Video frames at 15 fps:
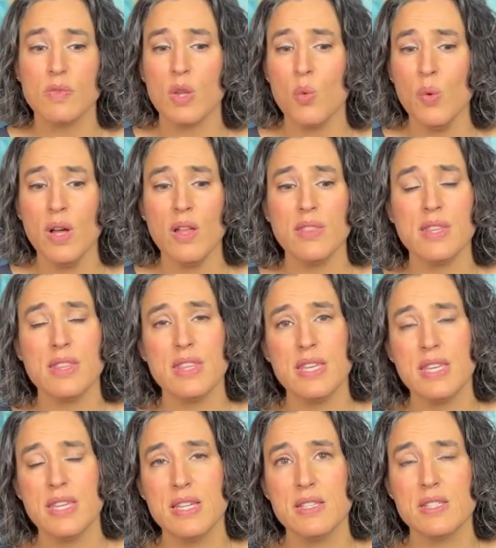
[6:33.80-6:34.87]
Well, the thing
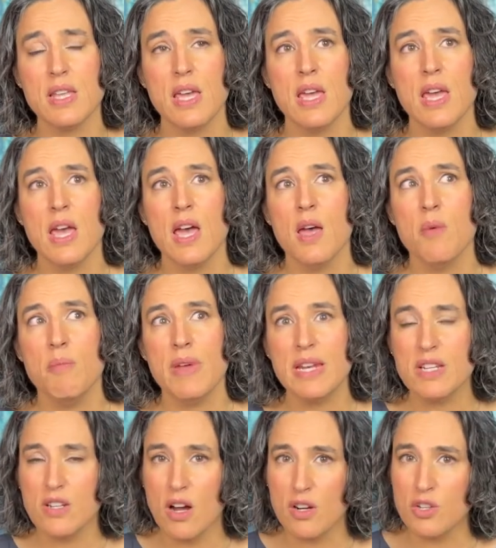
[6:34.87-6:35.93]
is, many
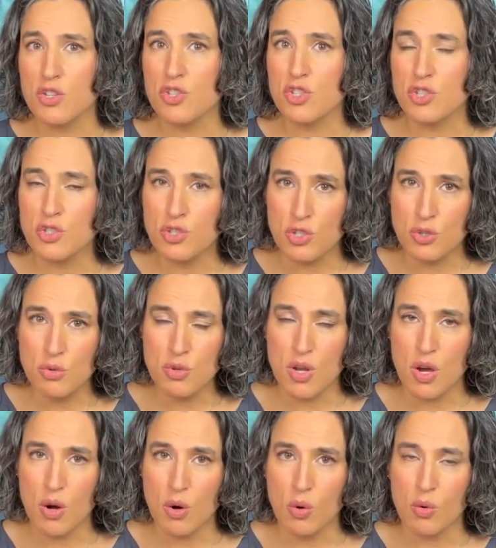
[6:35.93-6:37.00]
doctors do
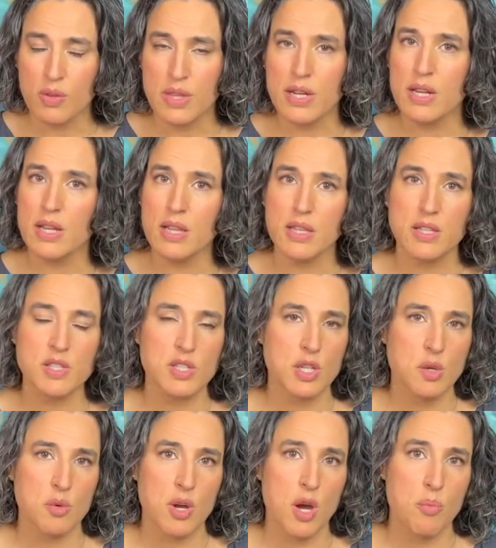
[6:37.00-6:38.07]
know that a holistic
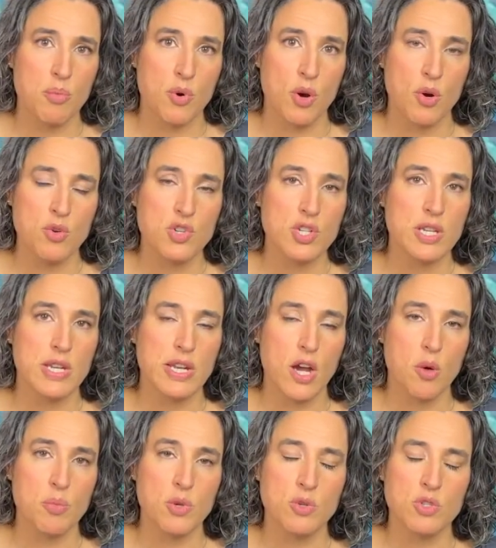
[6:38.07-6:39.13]
approach can
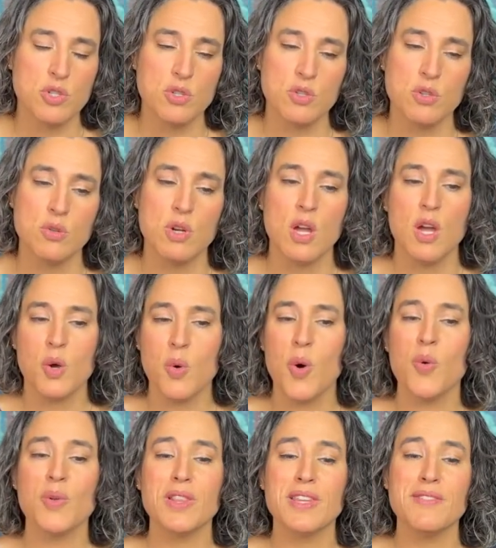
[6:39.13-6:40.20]
help you to,
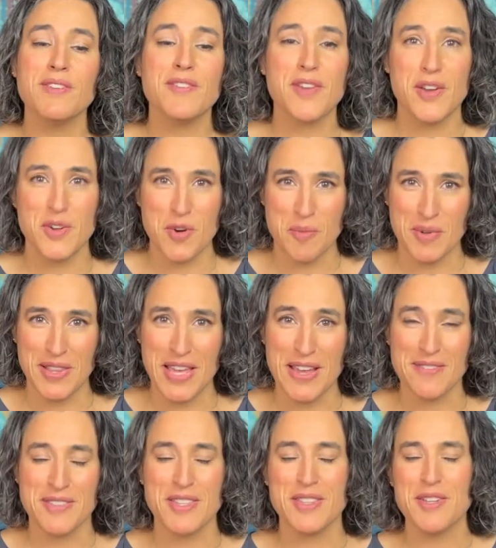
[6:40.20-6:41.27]
quote, live a very normal
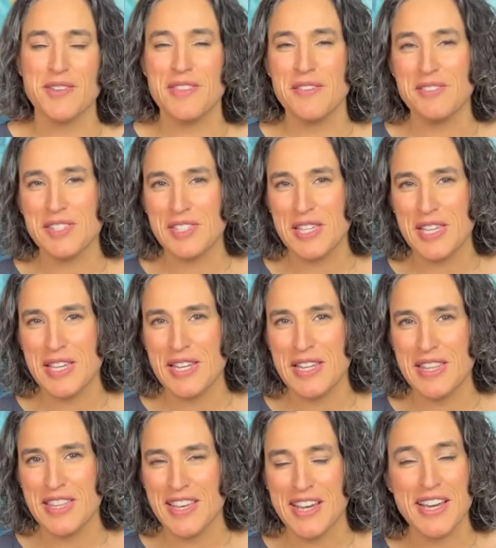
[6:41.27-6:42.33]
life, that they've
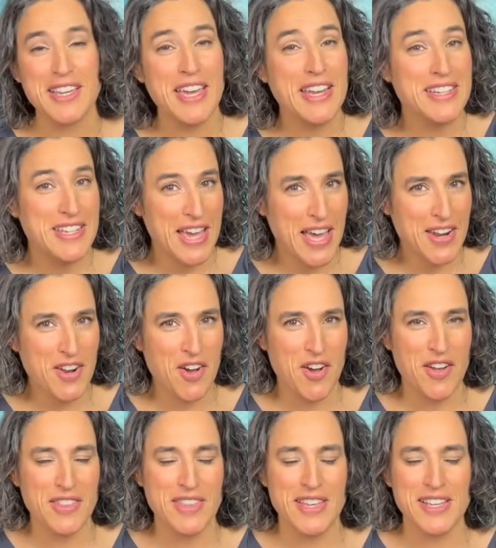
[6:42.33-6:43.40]
seen, that again, data
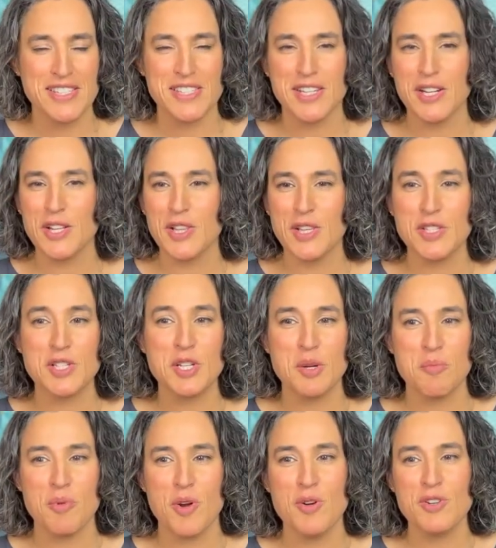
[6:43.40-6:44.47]
on this, that a holistic
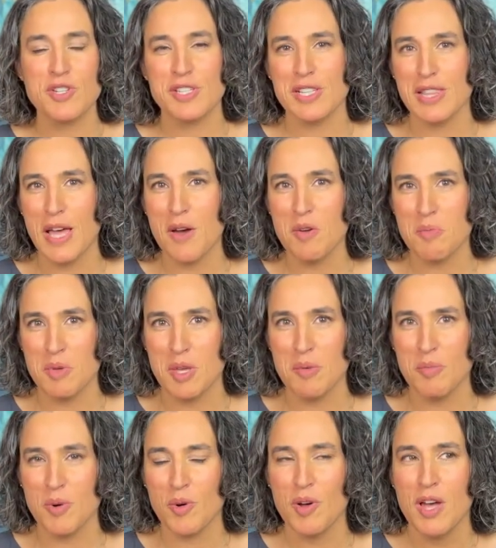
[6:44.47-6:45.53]
approach is allowing
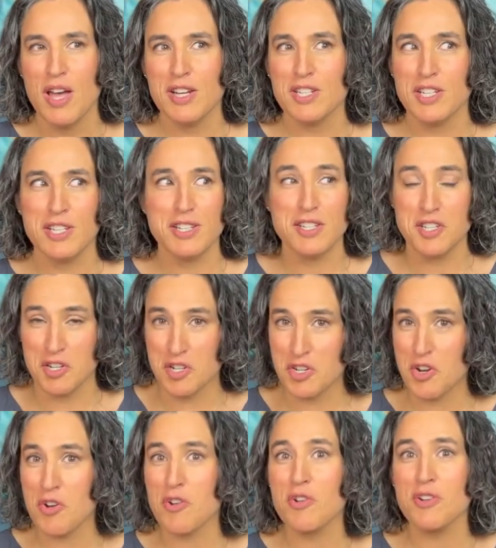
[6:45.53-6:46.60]
people to, to
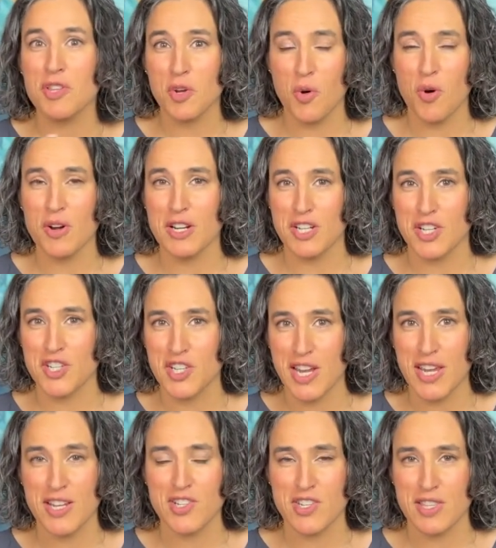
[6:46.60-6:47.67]
turn the corner, to
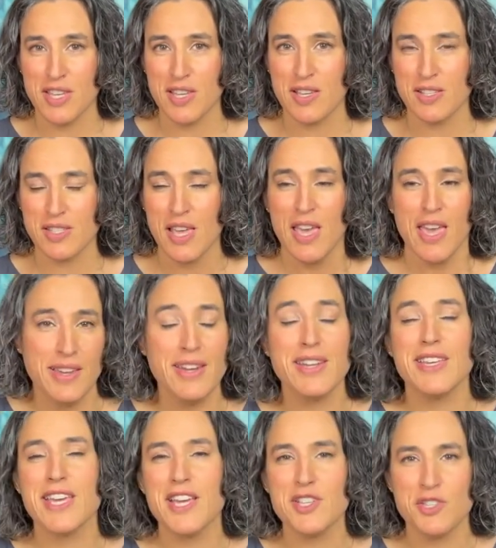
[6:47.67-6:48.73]
change things. And in
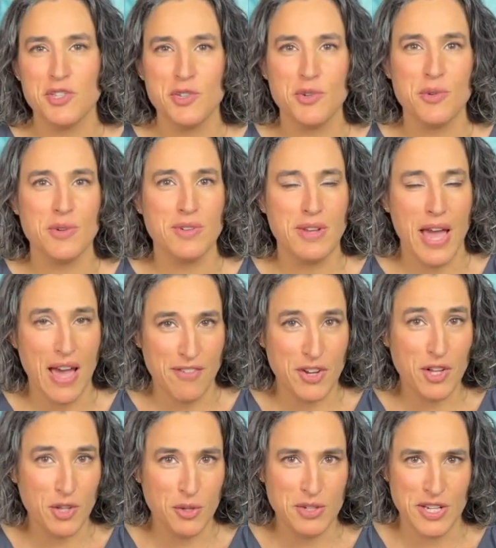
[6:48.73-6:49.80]
case you haven't
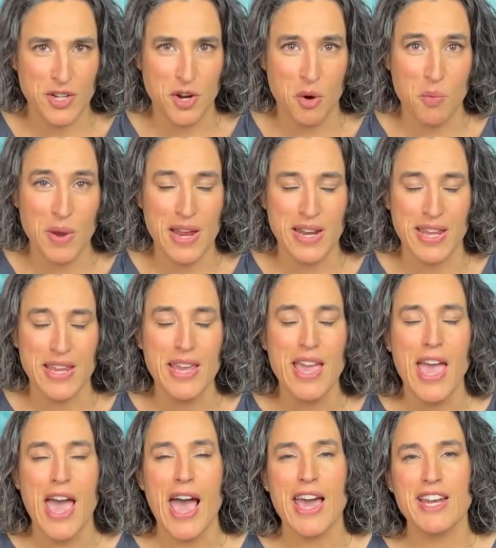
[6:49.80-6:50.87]
clued in already,
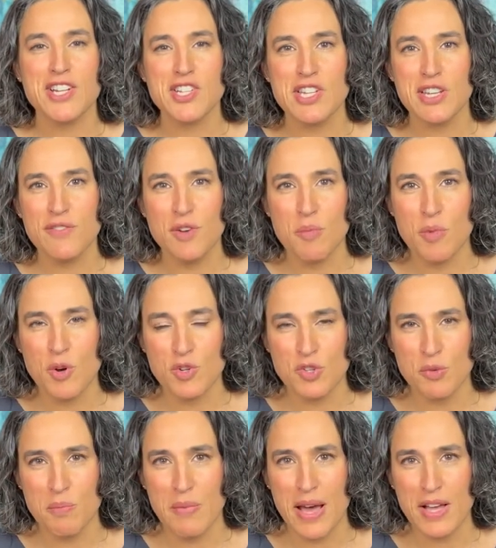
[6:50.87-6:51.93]
at Achieve
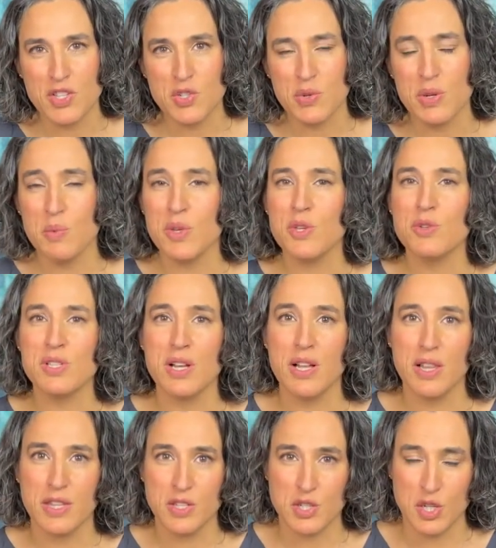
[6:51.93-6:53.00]
Emotional Mastery, we use a
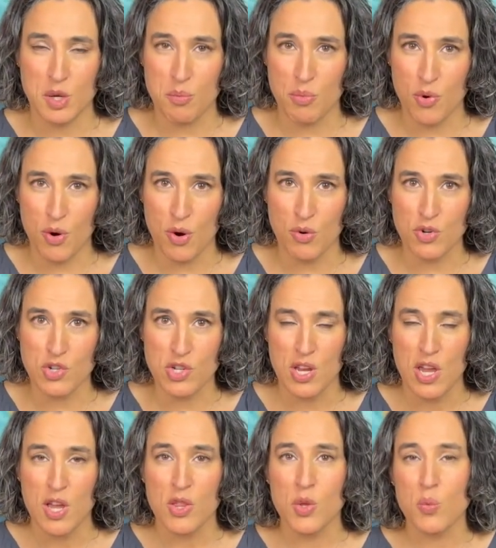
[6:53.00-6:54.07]
holistic approach.
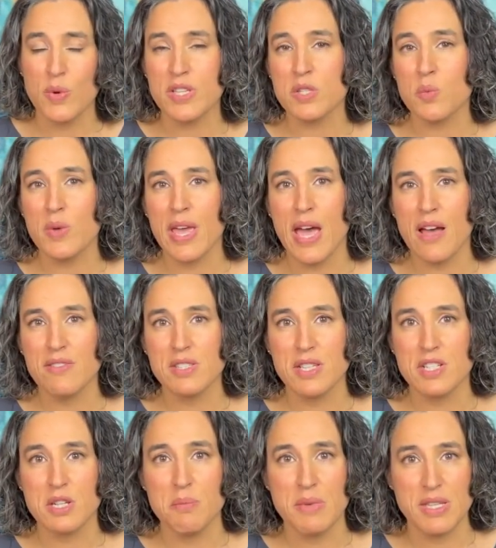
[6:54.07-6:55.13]
The reason we have
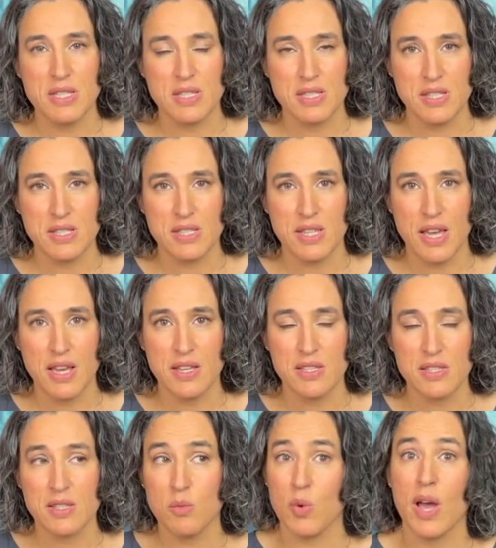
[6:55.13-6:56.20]
such amazing
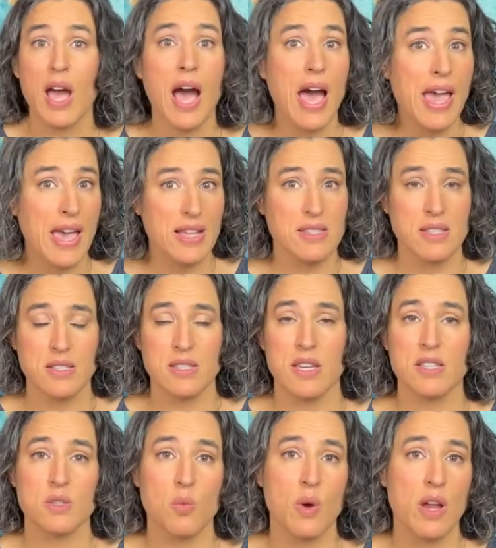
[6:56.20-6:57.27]
success, why I had
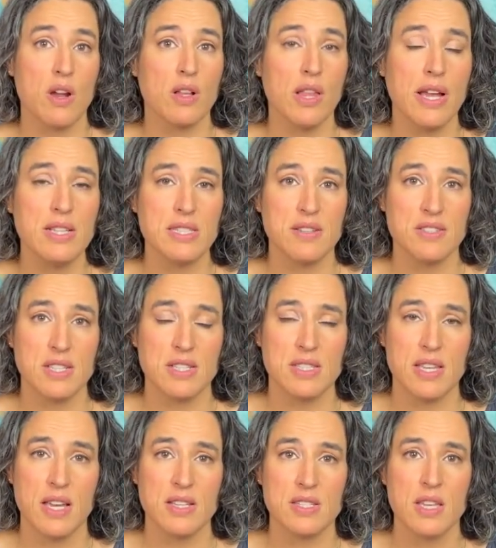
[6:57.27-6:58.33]
success and why our clients have
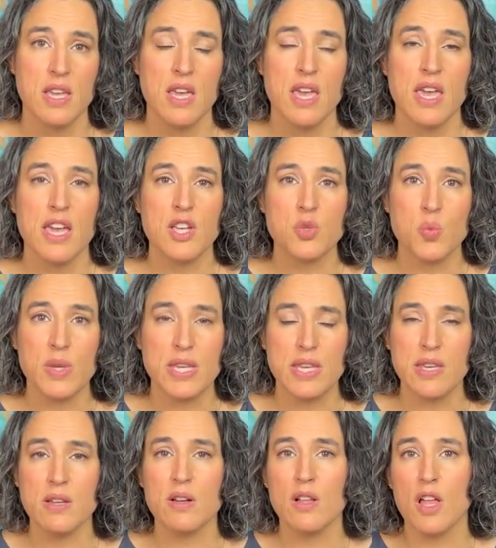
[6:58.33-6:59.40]
success, is we
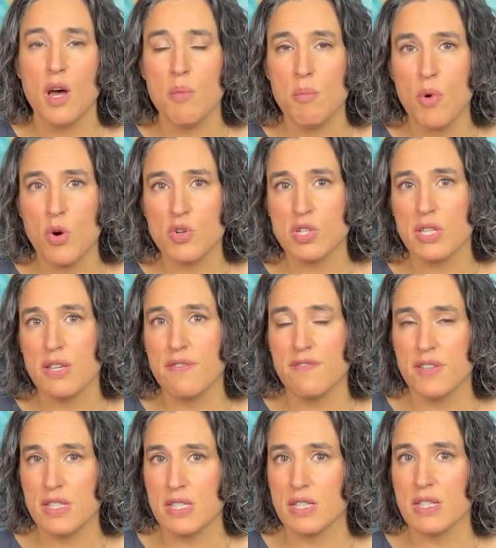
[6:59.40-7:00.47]
heal emotionally,
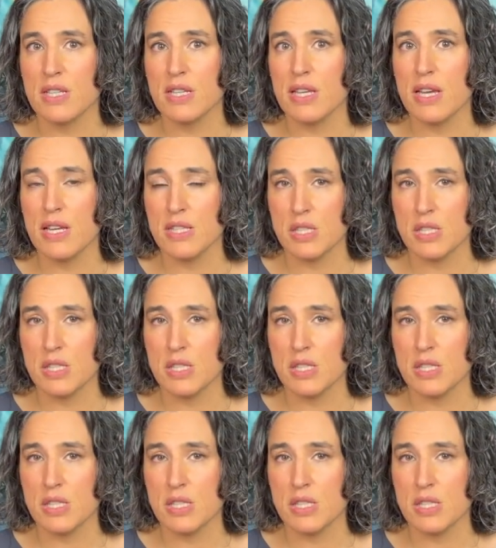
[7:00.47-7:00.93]
physically, and